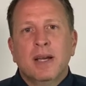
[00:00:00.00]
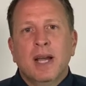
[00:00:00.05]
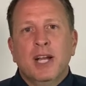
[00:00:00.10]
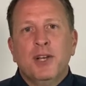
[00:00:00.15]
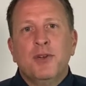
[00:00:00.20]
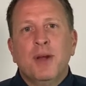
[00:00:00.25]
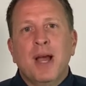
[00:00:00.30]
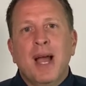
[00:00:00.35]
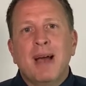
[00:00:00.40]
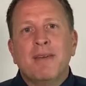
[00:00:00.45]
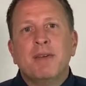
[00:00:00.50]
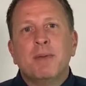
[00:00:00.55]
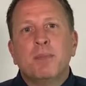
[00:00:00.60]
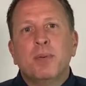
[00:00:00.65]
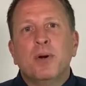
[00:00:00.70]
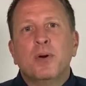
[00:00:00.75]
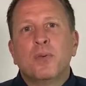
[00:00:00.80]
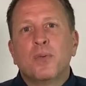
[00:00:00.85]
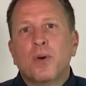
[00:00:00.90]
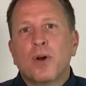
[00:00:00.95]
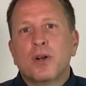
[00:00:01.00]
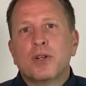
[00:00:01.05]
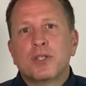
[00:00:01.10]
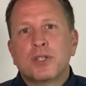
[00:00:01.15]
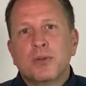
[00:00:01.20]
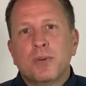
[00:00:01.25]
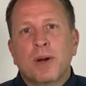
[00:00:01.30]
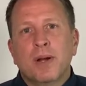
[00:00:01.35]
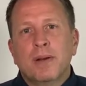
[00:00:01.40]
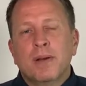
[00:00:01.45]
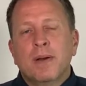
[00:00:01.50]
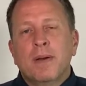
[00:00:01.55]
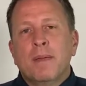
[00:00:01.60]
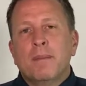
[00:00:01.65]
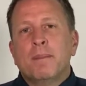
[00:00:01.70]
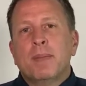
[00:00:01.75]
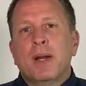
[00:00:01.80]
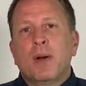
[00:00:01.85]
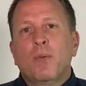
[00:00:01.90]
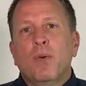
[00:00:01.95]
and you haven't put words to it.
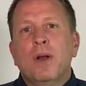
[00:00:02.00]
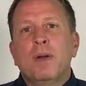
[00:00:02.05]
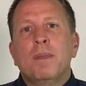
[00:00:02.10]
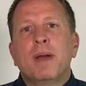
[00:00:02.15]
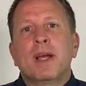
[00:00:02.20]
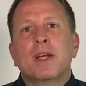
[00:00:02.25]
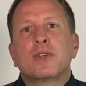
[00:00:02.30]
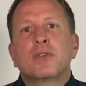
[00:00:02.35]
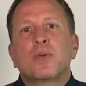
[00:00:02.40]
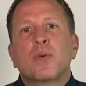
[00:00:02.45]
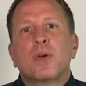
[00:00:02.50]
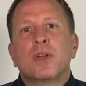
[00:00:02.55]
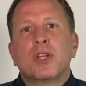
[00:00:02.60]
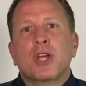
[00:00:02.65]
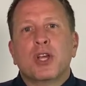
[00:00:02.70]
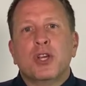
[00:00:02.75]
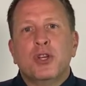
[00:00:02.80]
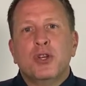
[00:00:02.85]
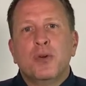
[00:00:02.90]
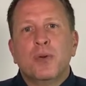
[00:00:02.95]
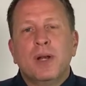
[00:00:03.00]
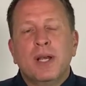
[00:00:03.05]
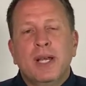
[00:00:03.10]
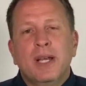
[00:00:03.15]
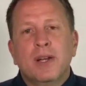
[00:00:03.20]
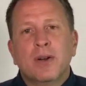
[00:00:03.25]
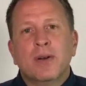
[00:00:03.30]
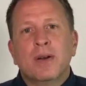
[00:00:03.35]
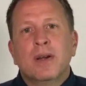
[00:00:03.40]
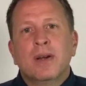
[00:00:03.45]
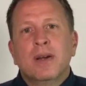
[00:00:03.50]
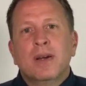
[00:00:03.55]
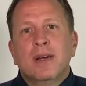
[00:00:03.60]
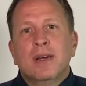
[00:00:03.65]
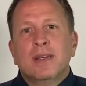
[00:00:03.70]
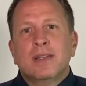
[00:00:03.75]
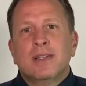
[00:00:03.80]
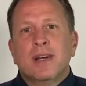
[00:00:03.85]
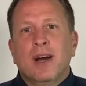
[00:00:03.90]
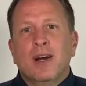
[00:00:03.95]
But I want to make sure that you're here
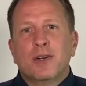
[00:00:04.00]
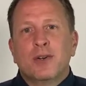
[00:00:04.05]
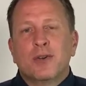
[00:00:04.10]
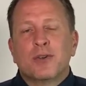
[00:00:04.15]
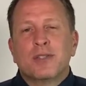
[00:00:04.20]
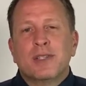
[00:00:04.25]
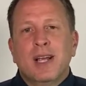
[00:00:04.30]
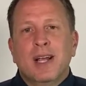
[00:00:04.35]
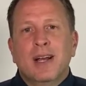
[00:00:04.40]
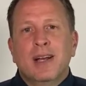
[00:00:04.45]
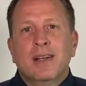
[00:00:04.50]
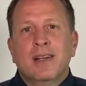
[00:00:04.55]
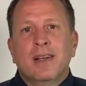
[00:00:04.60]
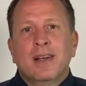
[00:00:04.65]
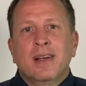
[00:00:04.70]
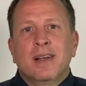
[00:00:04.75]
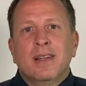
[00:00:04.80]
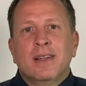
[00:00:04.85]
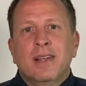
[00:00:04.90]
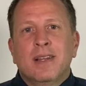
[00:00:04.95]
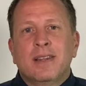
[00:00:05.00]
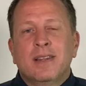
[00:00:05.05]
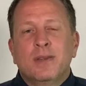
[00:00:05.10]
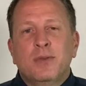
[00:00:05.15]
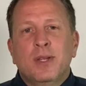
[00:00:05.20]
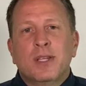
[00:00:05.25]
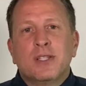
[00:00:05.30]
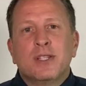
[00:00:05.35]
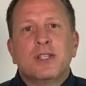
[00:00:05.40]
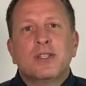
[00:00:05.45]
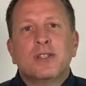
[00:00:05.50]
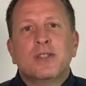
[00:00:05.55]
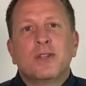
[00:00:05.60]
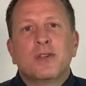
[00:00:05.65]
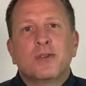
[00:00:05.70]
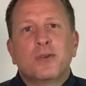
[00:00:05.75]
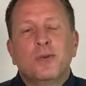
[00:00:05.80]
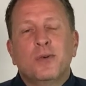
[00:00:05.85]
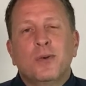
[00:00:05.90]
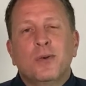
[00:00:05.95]
to understand that this is the
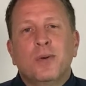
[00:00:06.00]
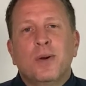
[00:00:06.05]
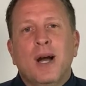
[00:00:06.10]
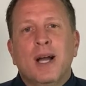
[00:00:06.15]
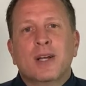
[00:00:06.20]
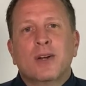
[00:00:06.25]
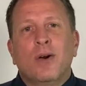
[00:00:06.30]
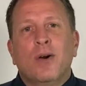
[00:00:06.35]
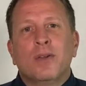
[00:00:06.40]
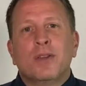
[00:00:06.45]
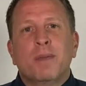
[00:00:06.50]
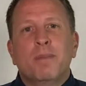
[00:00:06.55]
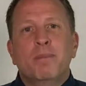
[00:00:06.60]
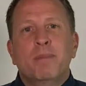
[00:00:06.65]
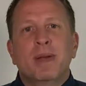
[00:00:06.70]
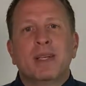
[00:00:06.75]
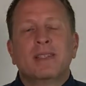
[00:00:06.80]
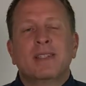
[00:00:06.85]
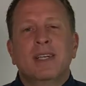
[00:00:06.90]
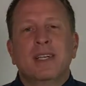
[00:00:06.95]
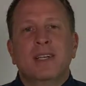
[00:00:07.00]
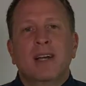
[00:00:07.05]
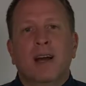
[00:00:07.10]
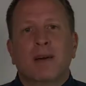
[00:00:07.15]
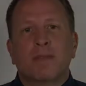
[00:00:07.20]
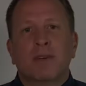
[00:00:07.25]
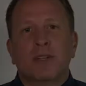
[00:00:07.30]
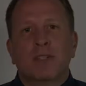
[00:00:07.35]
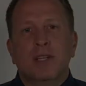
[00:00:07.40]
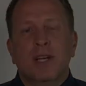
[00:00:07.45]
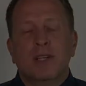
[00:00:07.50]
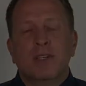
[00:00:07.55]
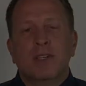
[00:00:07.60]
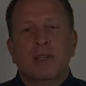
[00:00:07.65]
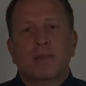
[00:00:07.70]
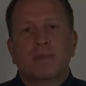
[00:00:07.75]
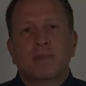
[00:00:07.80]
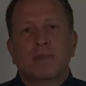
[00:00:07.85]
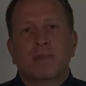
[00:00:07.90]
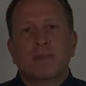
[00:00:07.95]
tool I call the missing
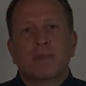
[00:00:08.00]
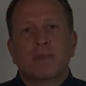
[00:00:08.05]
conversation.